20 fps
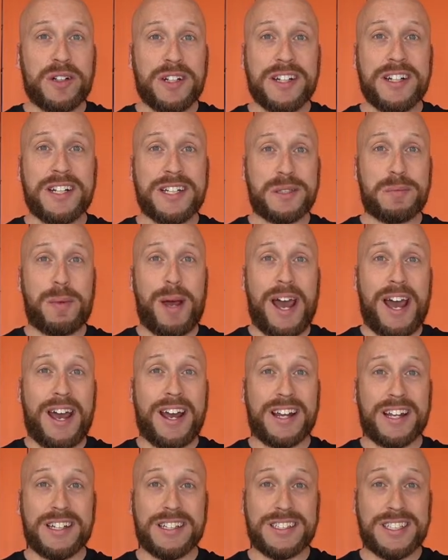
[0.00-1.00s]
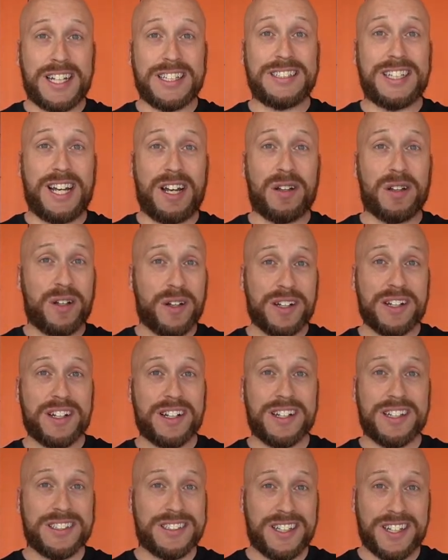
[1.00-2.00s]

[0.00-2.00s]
in this package. That's how light it is.